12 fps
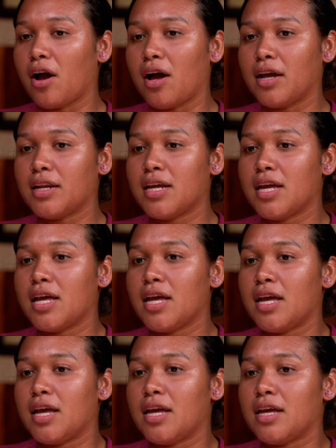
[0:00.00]
God,
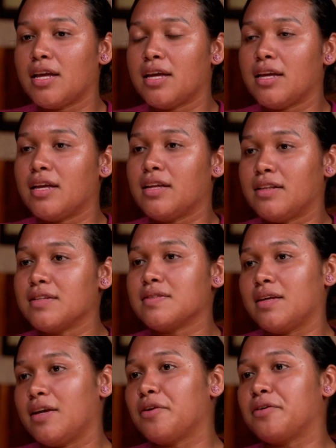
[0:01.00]
it is
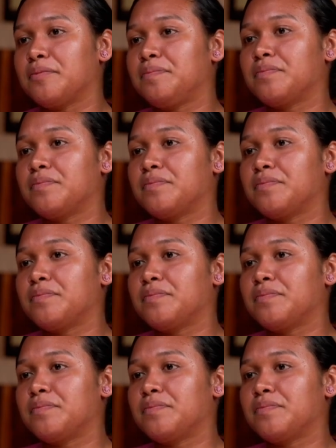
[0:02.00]
here.